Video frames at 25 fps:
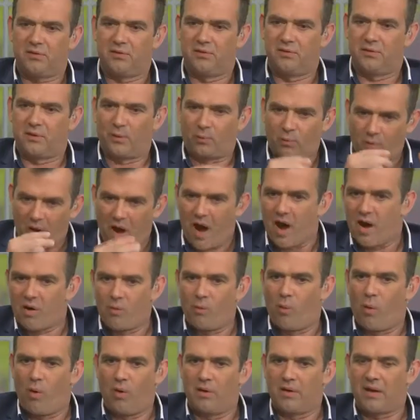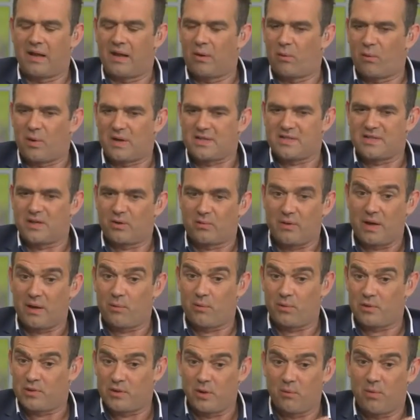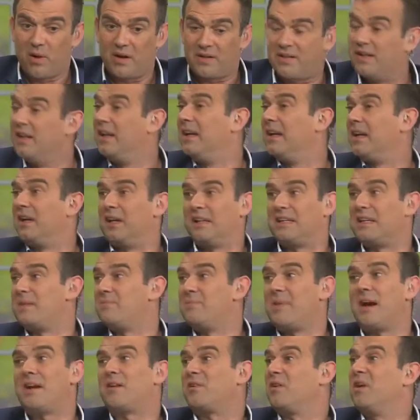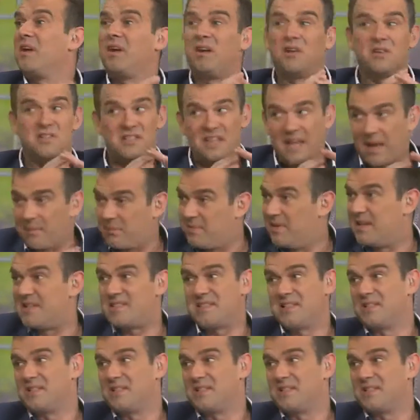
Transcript: the wrong one and it wasn't a great one, do you know what? It didn't matter. You just kept listening